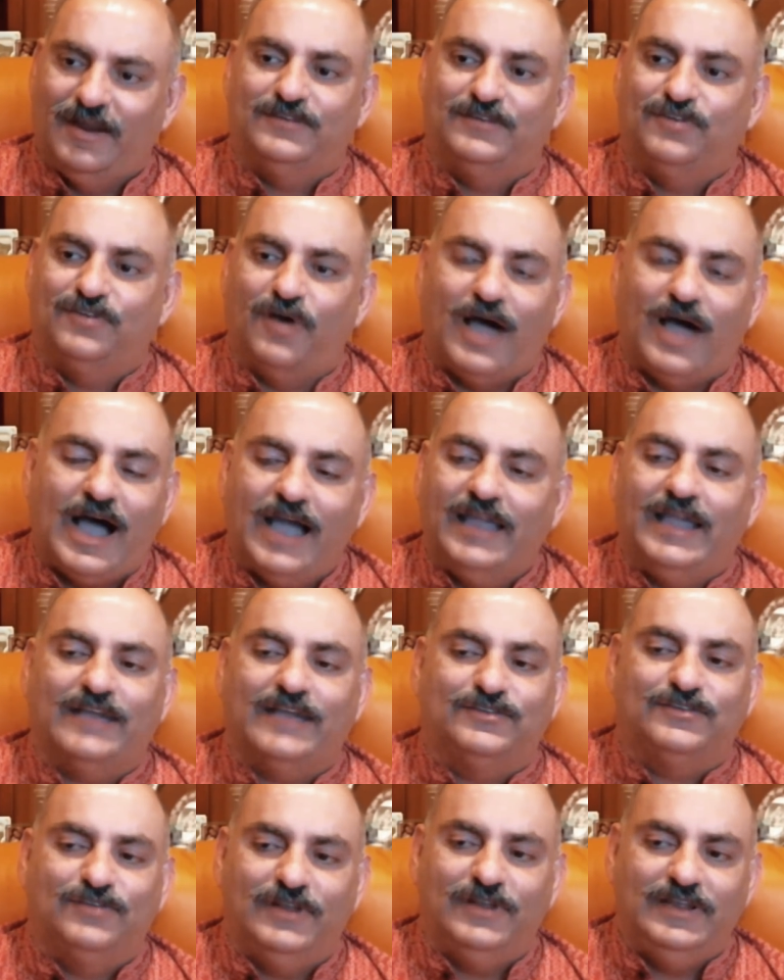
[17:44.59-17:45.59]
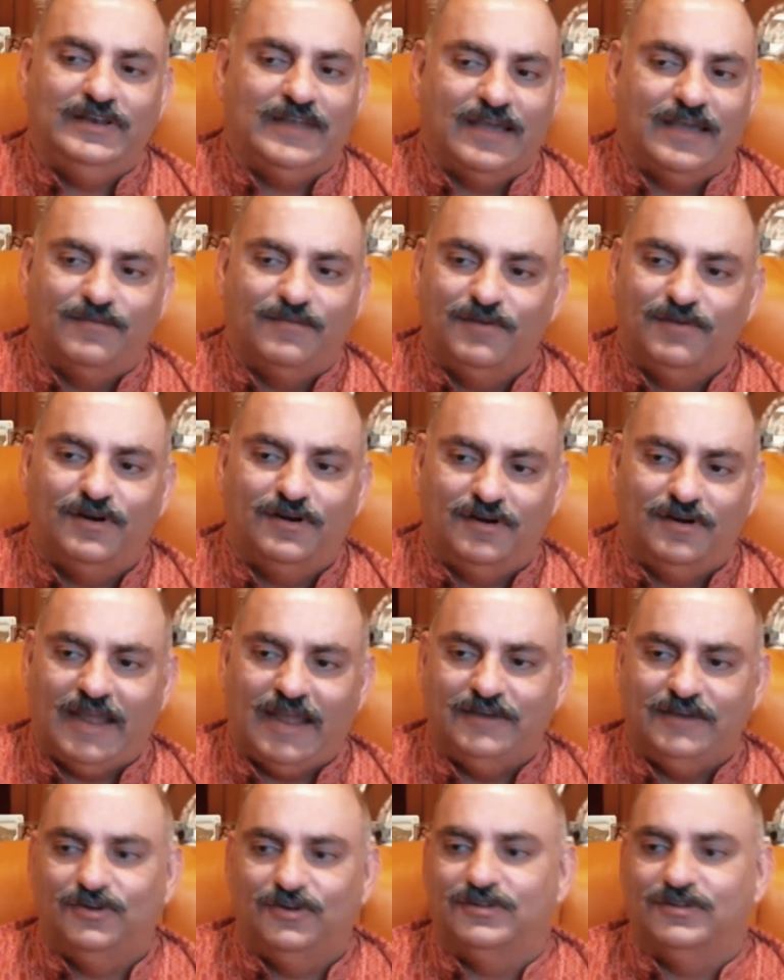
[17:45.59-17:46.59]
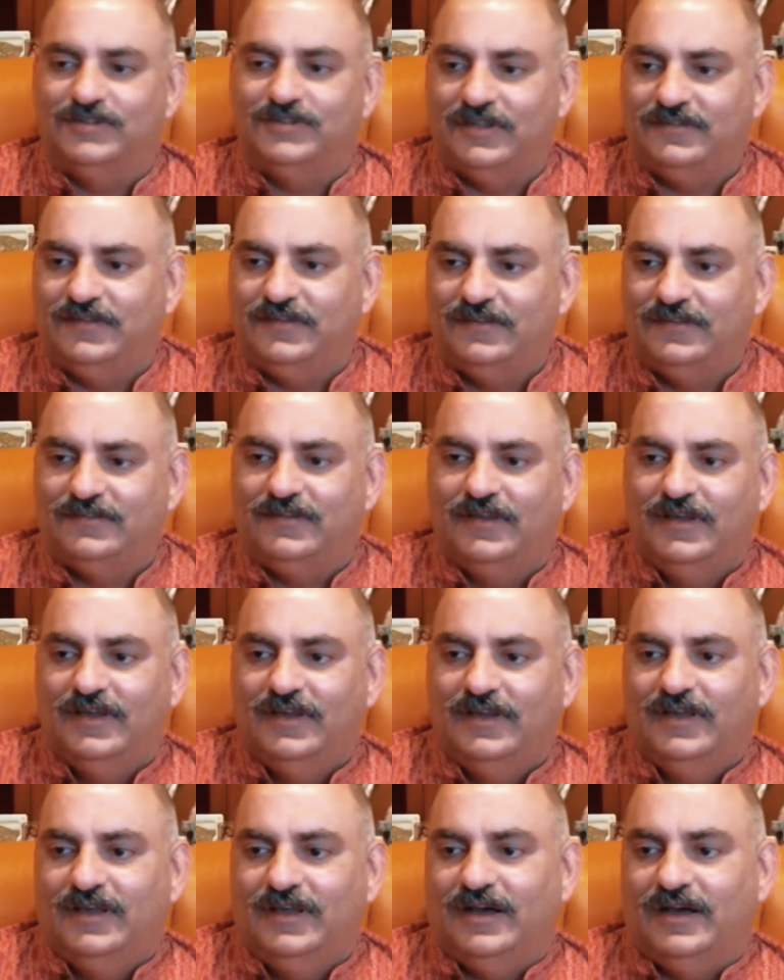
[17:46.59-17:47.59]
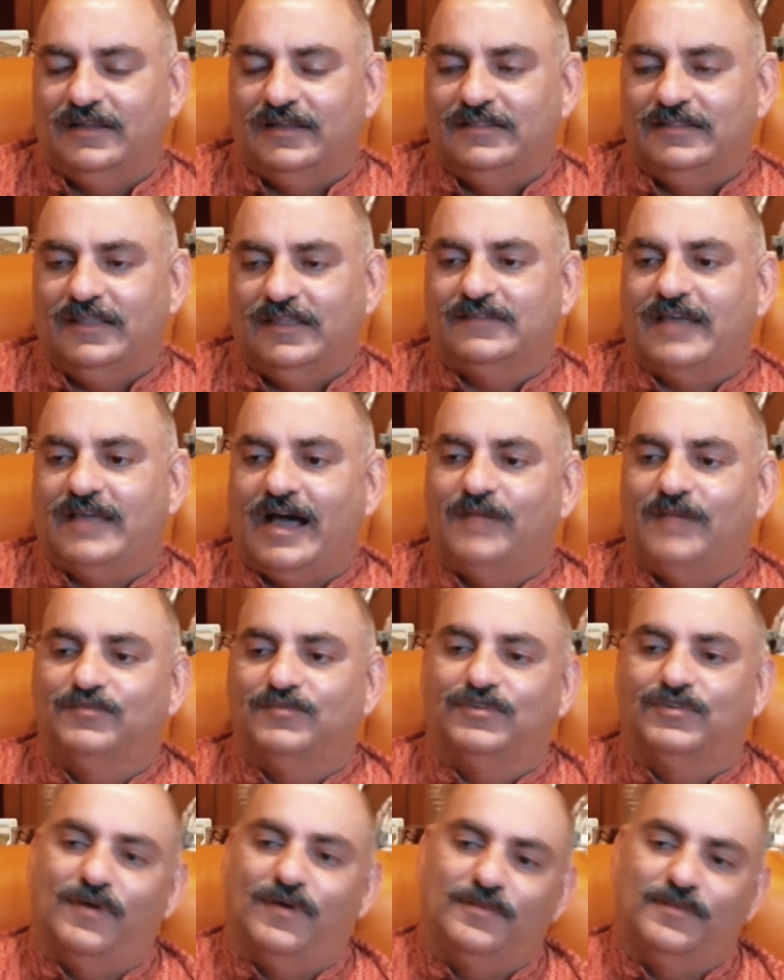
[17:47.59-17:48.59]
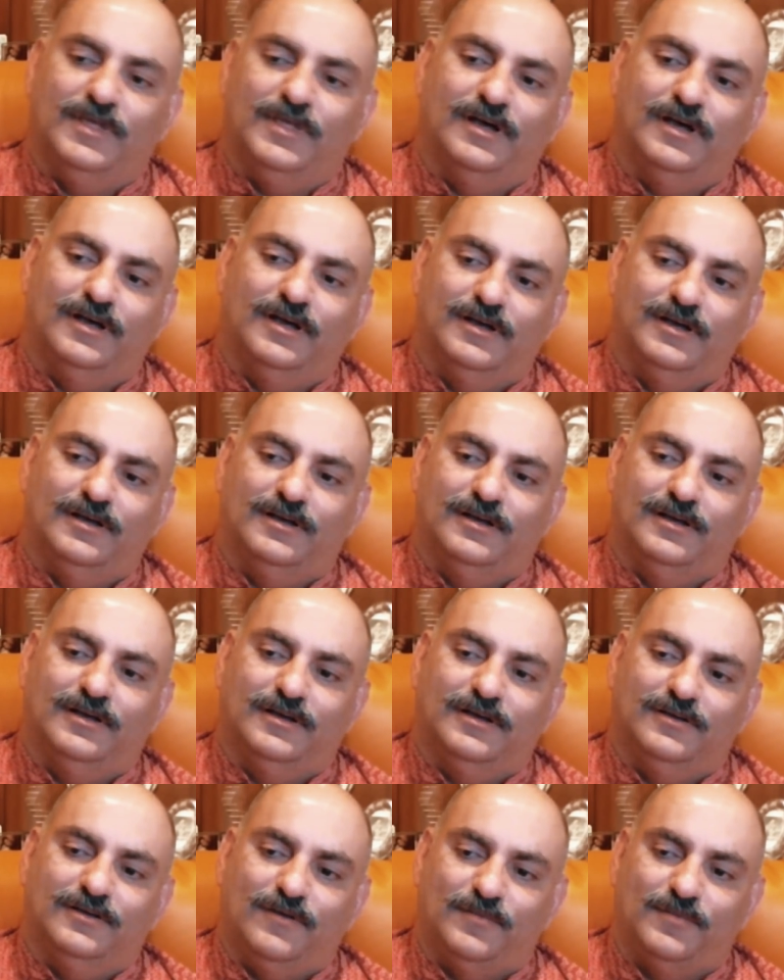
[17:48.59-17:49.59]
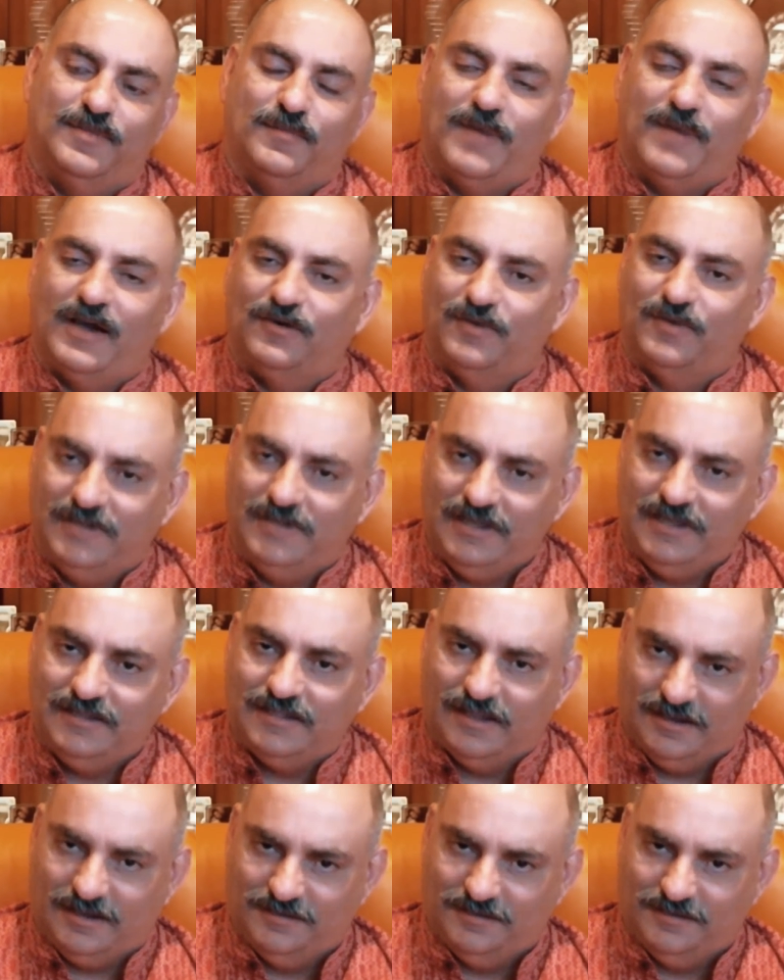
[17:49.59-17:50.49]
So I actually never, and this comes from the Bhagavad Gita.